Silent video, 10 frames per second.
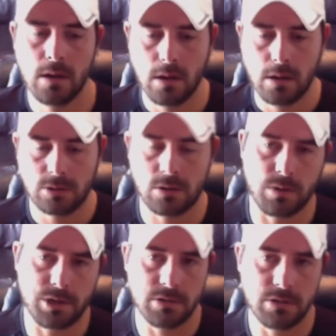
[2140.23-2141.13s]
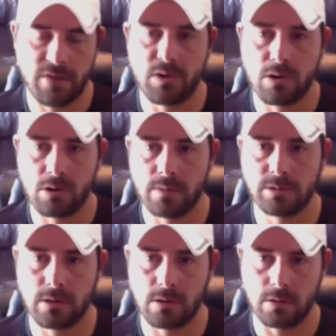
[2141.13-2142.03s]
So we do have programs
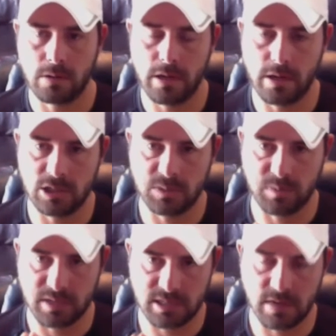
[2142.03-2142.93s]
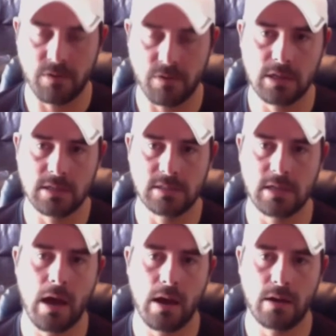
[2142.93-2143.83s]
that are specifically
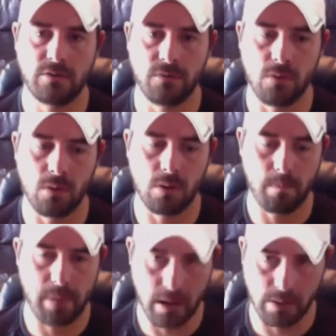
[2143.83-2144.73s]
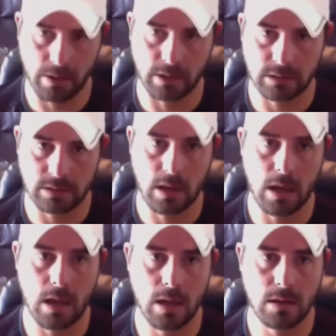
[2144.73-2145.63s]
designed for parents,
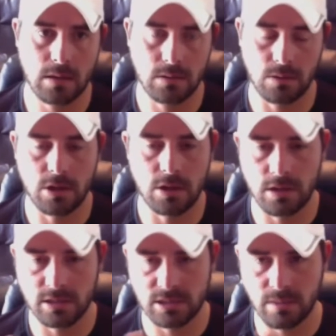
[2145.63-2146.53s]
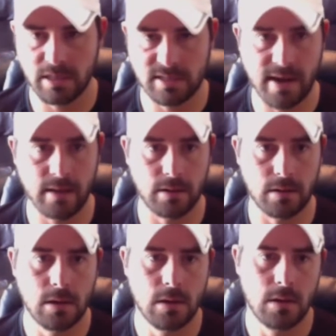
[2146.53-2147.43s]
and it's the
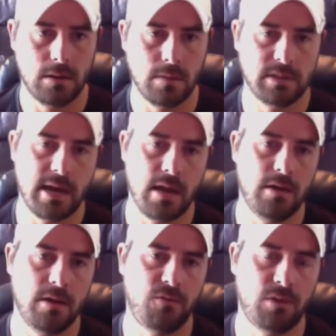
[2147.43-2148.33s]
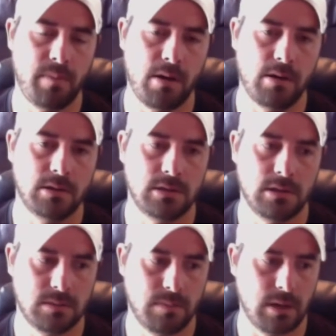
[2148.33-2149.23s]
mentality. The mentality for the parents
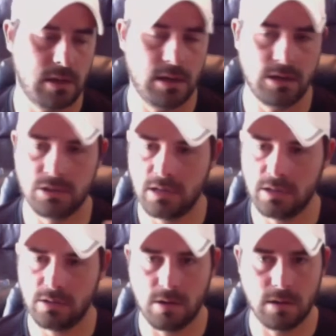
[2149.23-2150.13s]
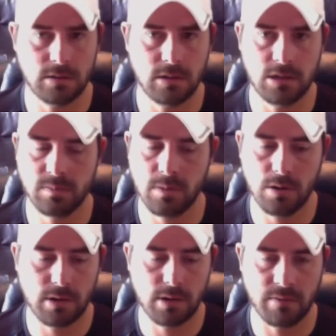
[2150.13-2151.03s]
is, my kid is just out there hitting a tennis
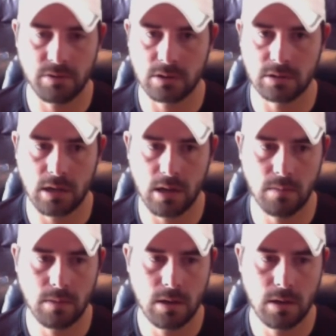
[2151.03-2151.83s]
ball, they're having a good time.